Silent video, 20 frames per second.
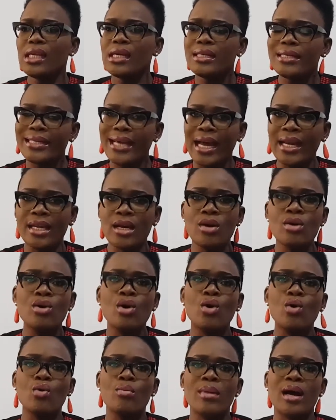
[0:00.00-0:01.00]
Daniel
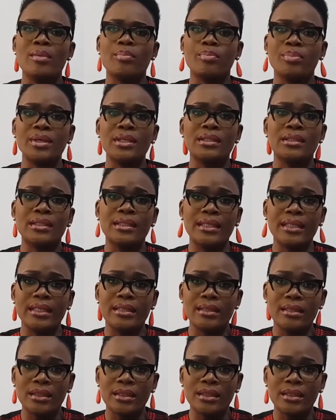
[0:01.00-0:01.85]
Goleman picked the